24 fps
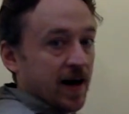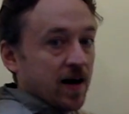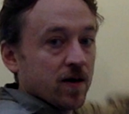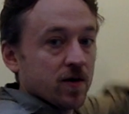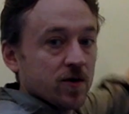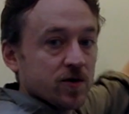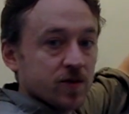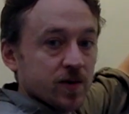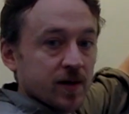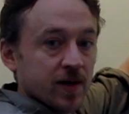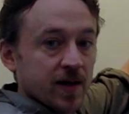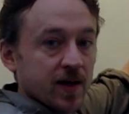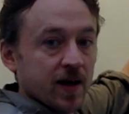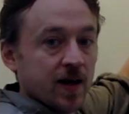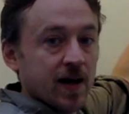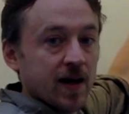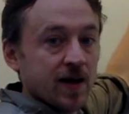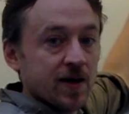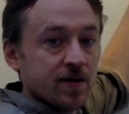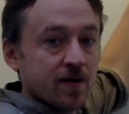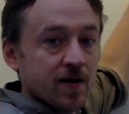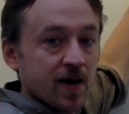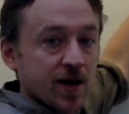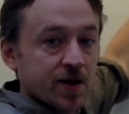arrows will
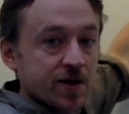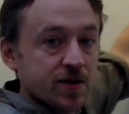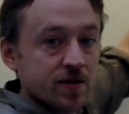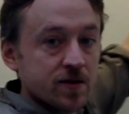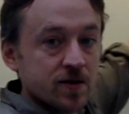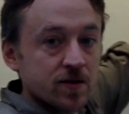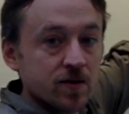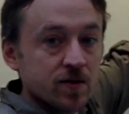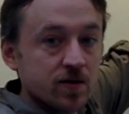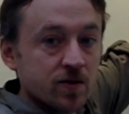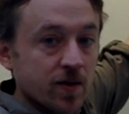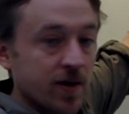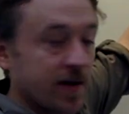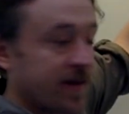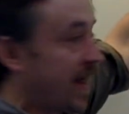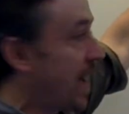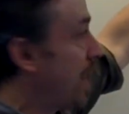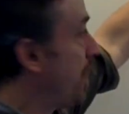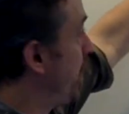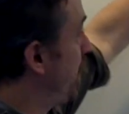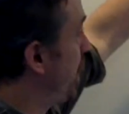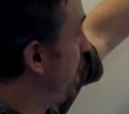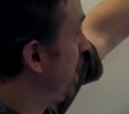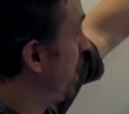indicate direction, so it's going
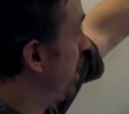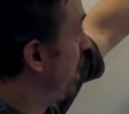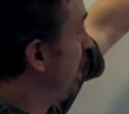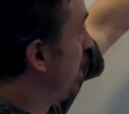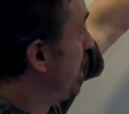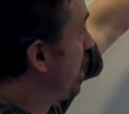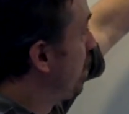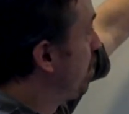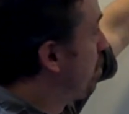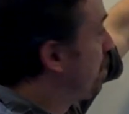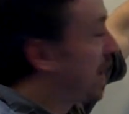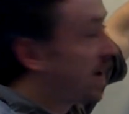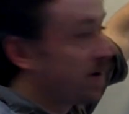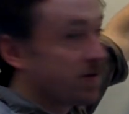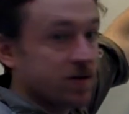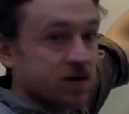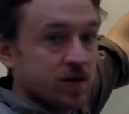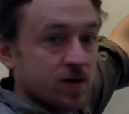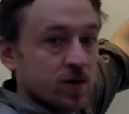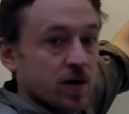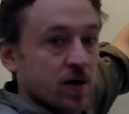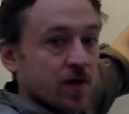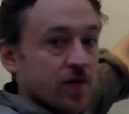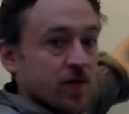that way,
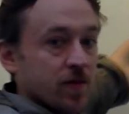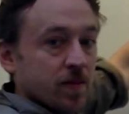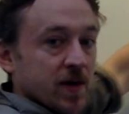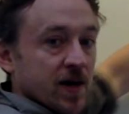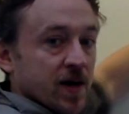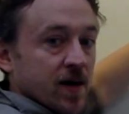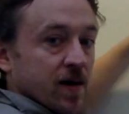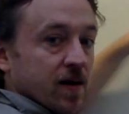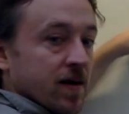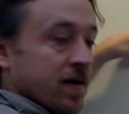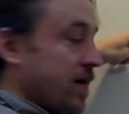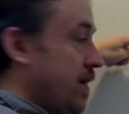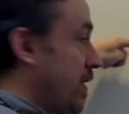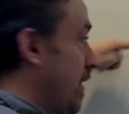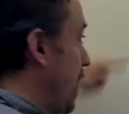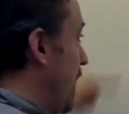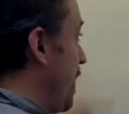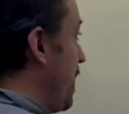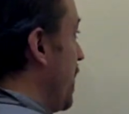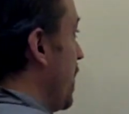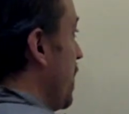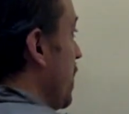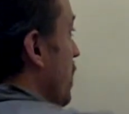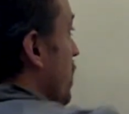bounces off the mirror,
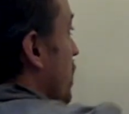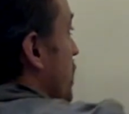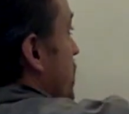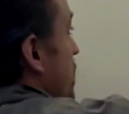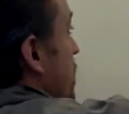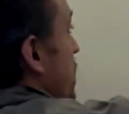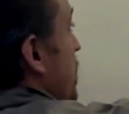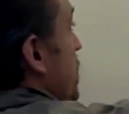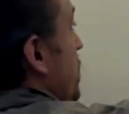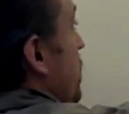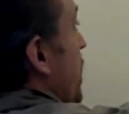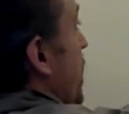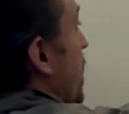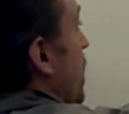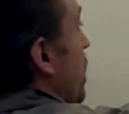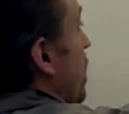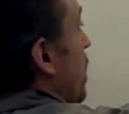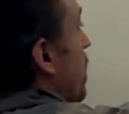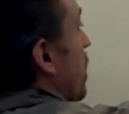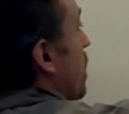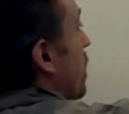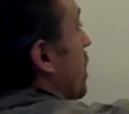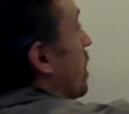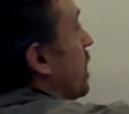and then goes this way,
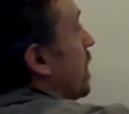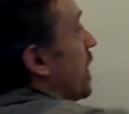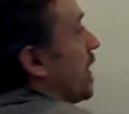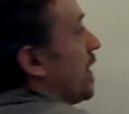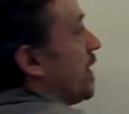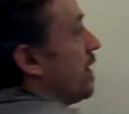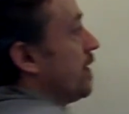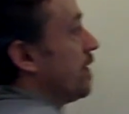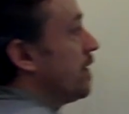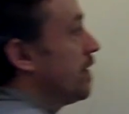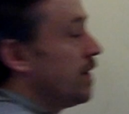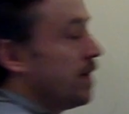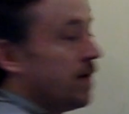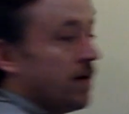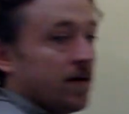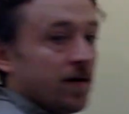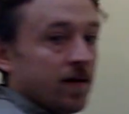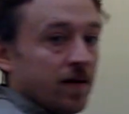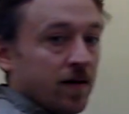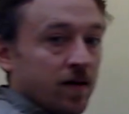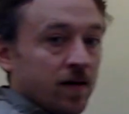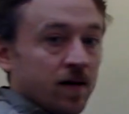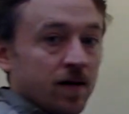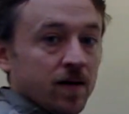okay?
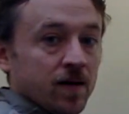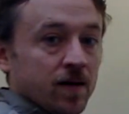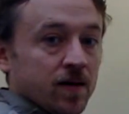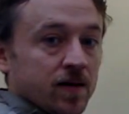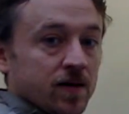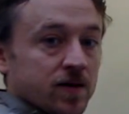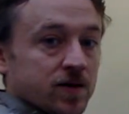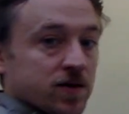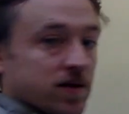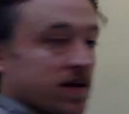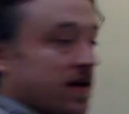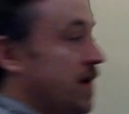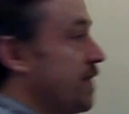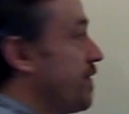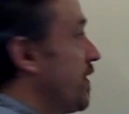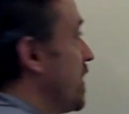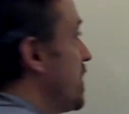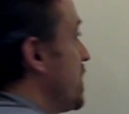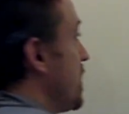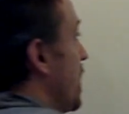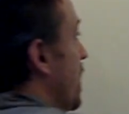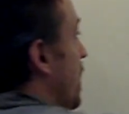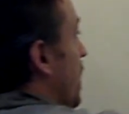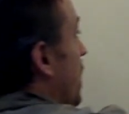So then if I
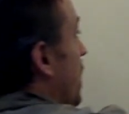take